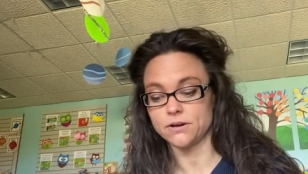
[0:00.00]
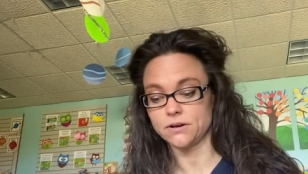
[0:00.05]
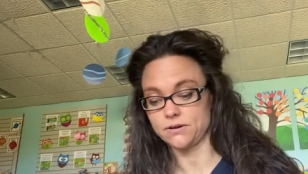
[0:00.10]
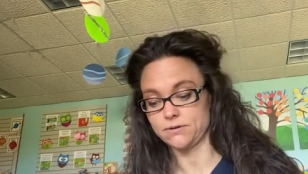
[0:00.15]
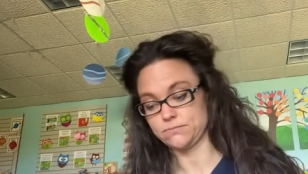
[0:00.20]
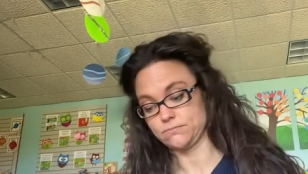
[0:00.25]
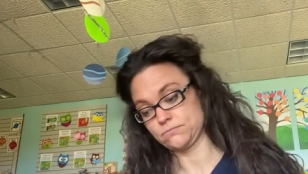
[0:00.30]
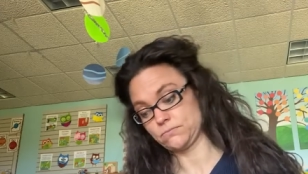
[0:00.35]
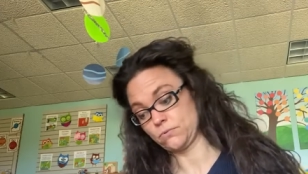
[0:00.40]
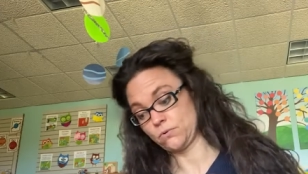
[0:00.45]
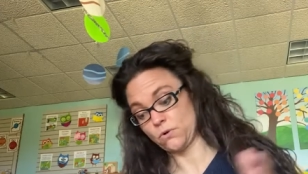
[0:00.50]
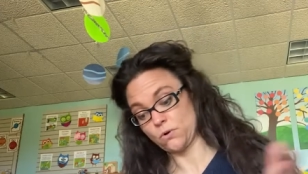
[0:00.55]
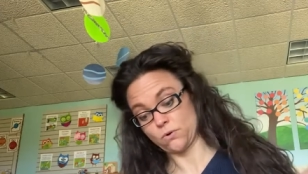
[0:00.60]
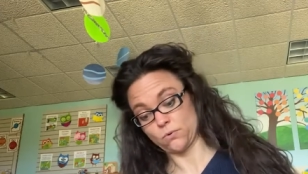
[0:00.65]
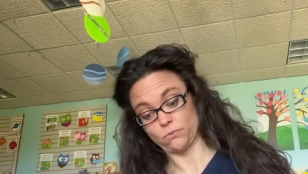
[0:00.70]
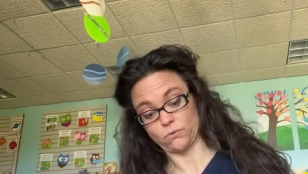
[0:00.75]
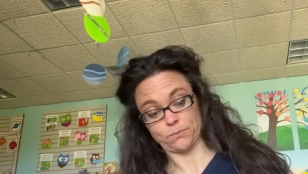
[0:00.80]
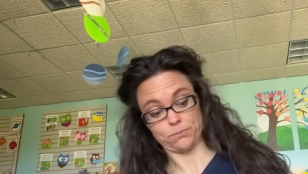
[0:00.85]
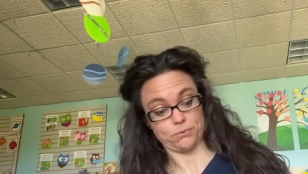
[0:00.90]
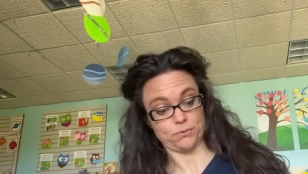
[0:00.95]
Um,
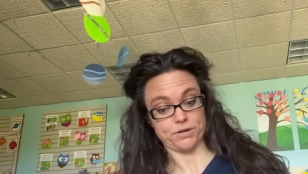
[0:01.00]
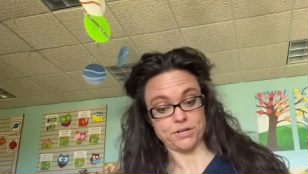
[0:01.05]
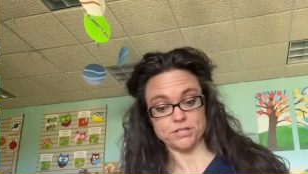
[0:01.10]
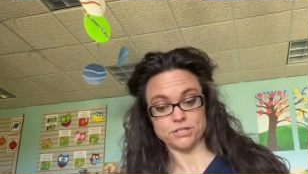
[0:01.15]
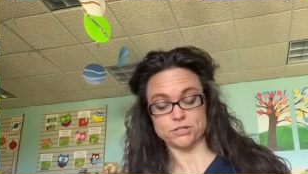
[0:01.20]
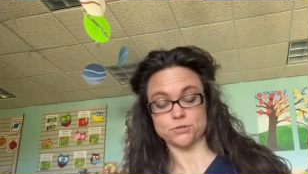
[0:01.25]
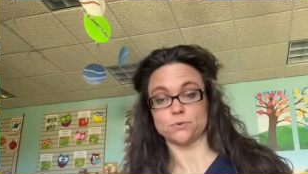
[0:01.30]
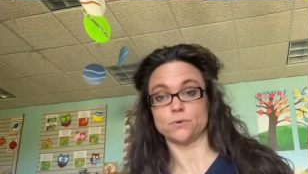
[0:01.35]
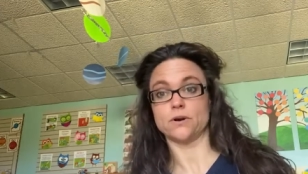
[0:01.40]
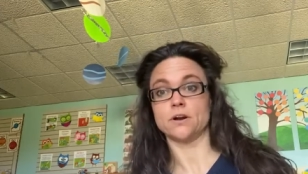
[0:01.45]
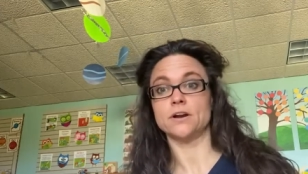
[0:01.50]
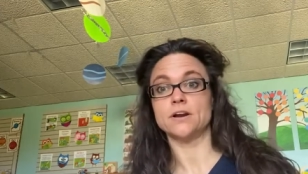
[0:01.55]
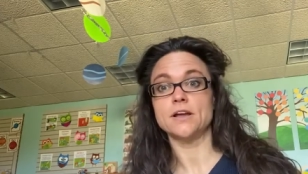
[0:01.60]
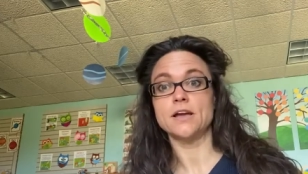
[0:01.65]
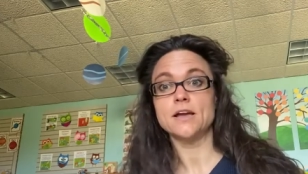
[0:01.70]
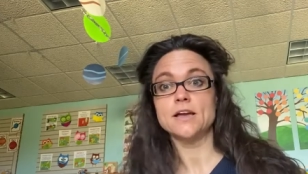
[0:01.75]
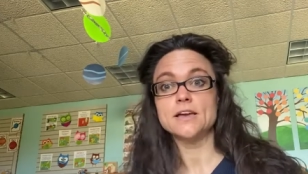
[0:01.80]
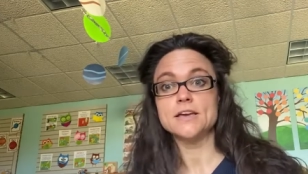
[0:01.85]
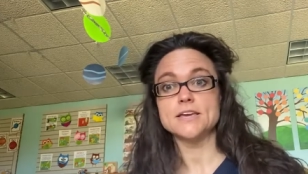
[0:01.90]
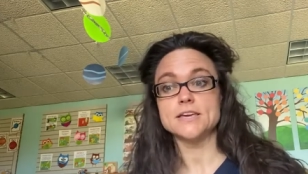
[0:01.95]
we're pretty sure
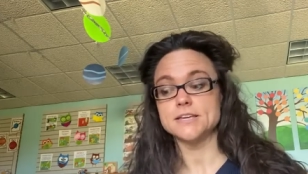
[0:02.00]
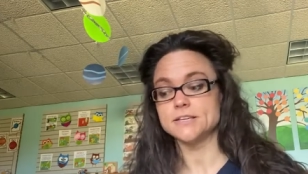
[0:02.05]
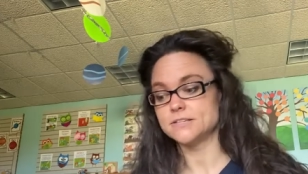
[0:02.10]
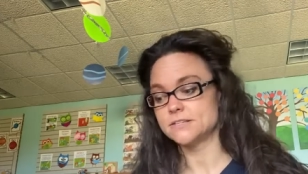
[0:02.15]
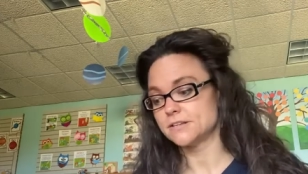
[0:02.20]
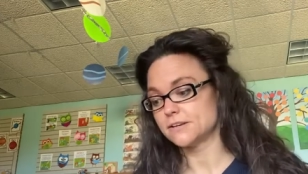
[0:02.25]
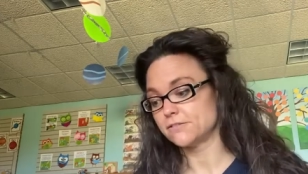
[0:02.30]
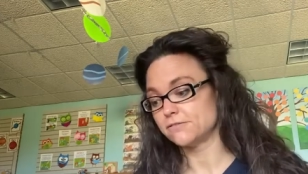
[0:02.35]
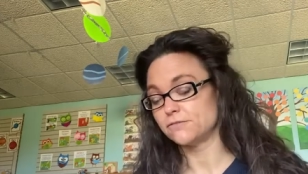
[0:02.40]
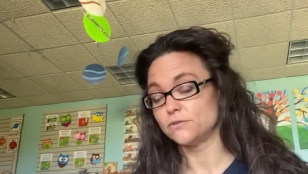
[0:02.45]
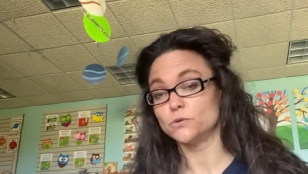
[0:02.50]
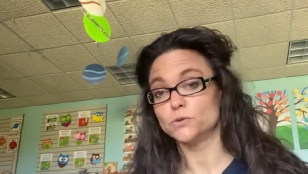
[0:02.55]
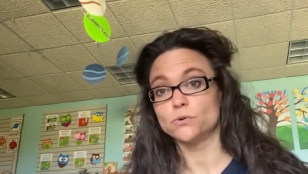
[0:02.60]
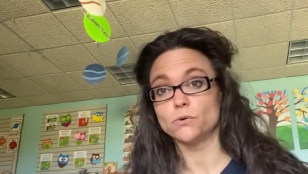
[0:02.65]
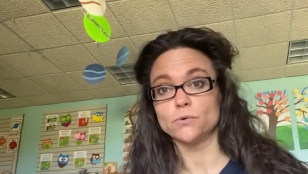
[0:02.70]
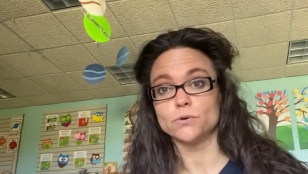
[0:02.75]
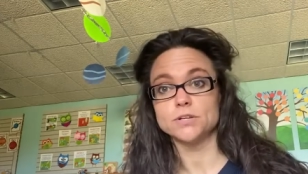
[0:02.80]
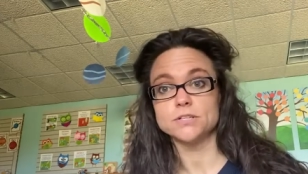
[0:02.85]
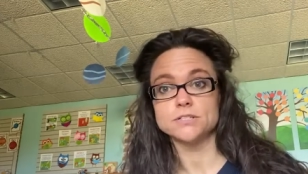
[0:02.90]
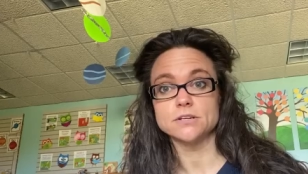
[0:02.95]
he's a
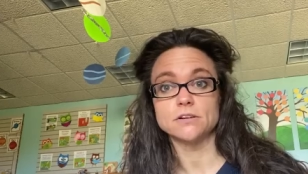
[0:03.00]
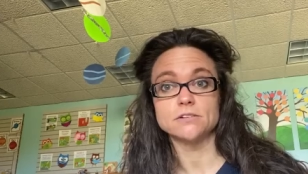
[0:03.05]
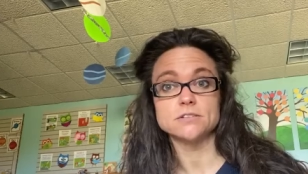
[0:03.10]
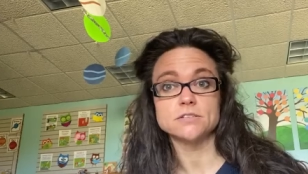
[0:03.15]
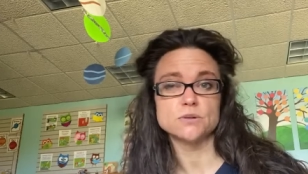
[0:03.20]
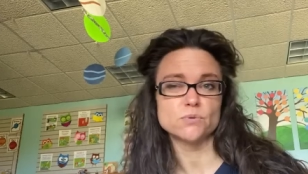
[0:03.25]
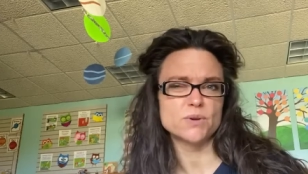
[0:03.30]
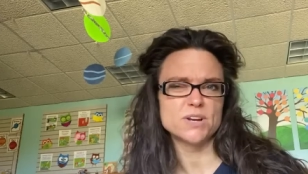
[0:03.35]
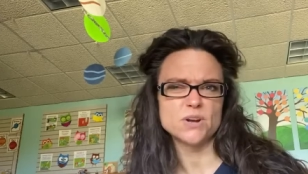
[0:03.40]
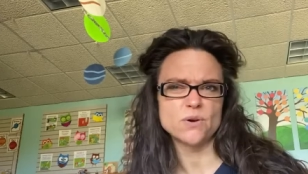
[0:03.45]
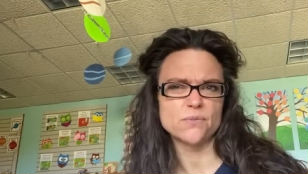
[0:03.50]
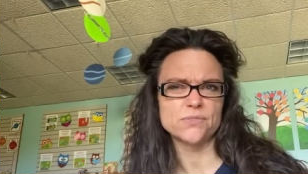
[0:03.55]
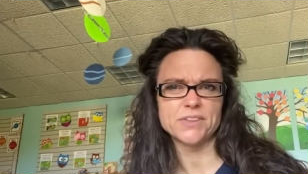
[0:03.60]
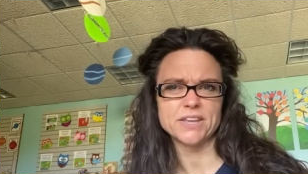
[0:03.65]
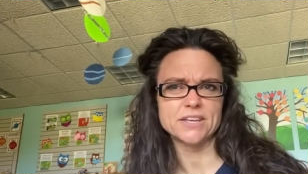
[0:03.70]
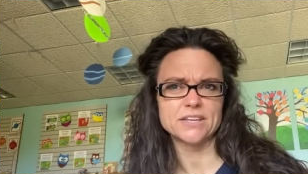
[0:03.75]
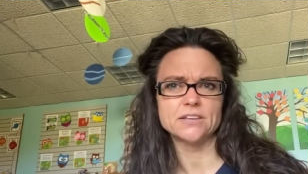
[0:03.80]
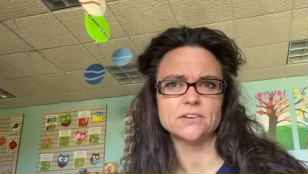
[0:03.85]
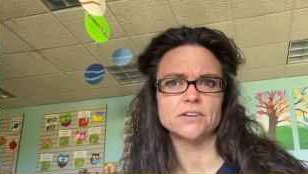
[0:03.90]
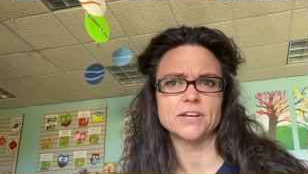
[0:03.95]
full-grown adult, so we don't
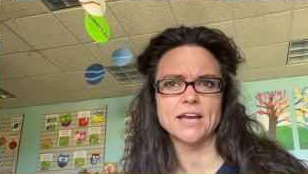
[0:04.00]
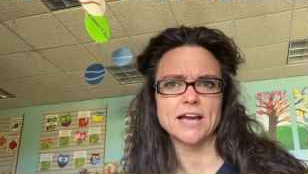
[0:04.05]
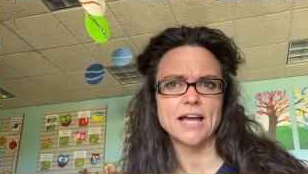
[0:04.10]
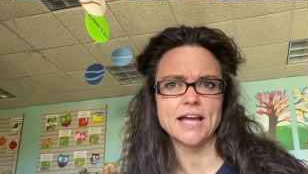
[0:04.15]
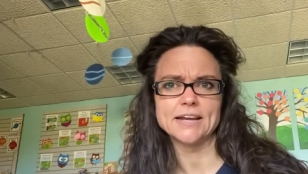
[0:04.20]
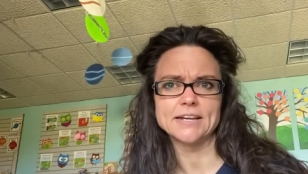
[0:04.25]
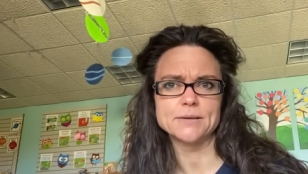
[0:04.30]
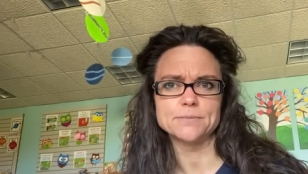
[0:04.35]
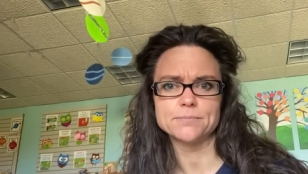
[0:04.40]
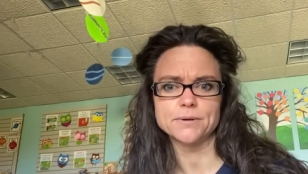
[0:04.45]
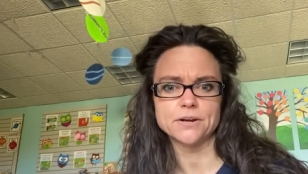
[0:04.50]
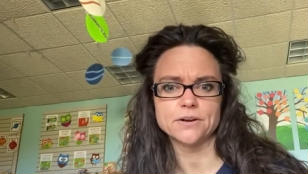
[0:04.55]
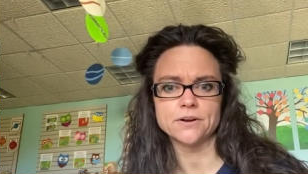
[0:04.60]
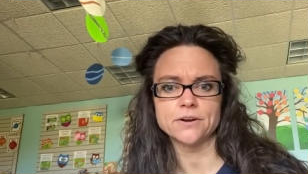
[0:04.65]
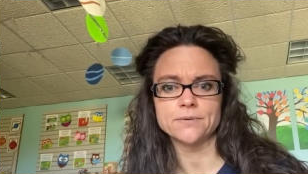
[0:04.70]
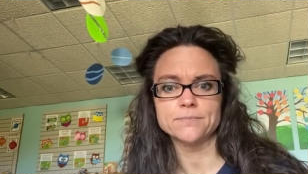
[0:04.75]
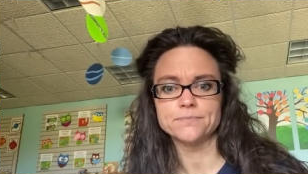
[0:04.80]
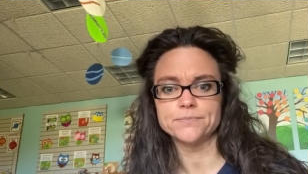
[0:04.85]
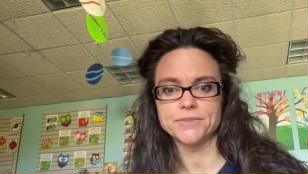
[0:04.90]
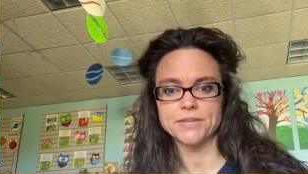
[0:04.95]
think he'll get any
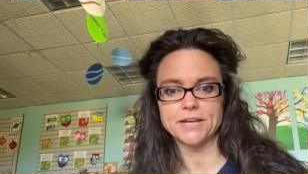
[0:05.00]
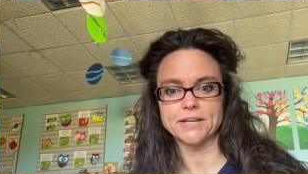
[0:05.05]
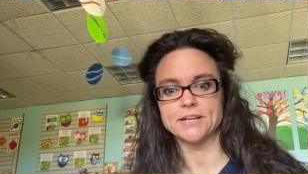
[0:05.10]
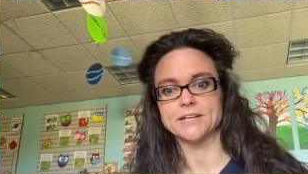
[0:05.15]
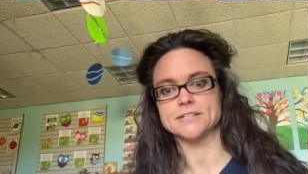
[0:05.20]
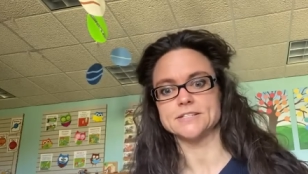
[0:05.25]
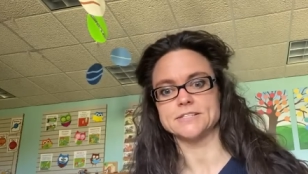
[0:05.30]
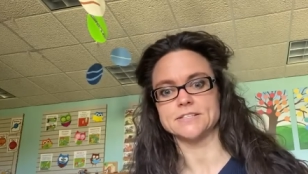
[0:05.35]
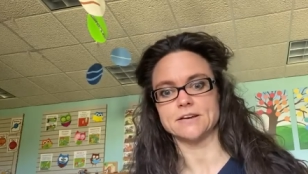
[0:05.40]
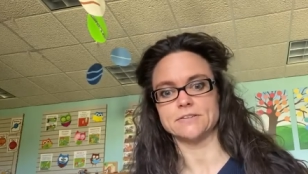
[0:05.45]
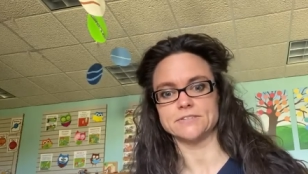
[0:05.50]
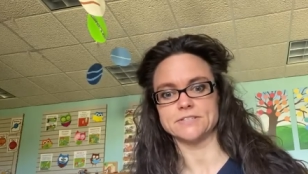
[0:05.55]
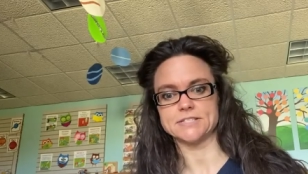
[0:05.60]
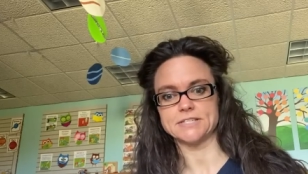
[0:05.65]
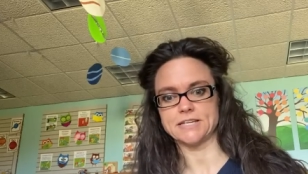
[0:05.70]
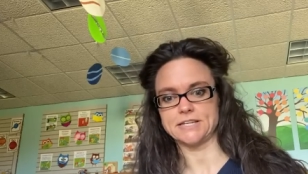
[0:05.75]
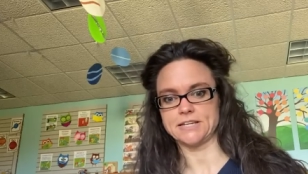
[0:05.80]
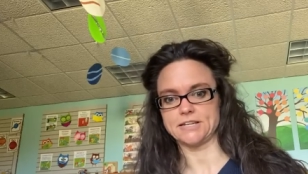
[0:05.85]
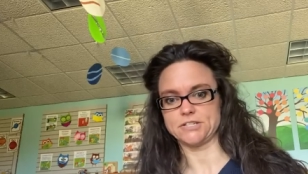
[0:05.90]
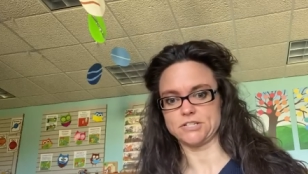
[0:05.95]
bigger than his
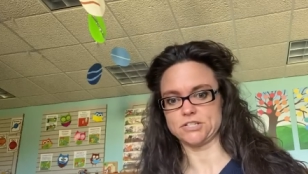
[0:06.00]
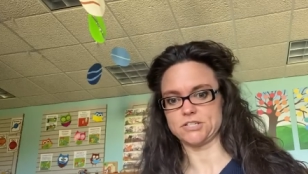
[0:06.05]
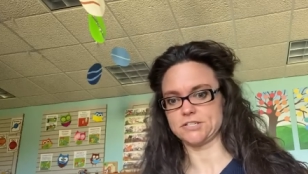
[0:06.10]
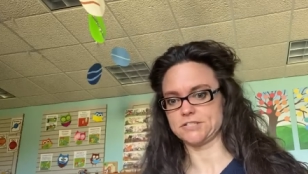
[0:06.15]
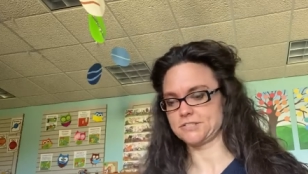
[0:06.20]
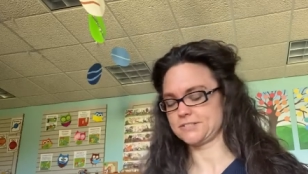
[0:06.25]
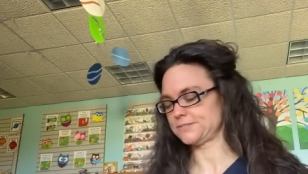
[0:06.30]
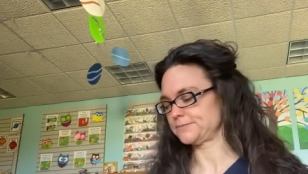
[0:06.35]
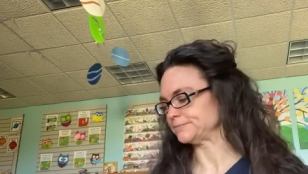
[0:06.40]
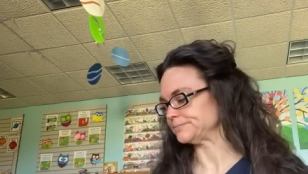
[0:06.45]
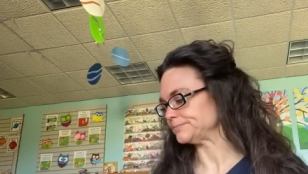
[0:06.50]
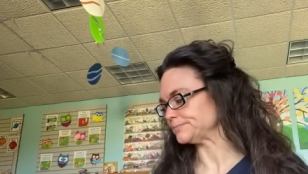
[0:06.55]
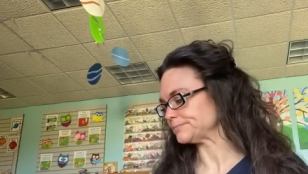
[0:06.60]
17 inches.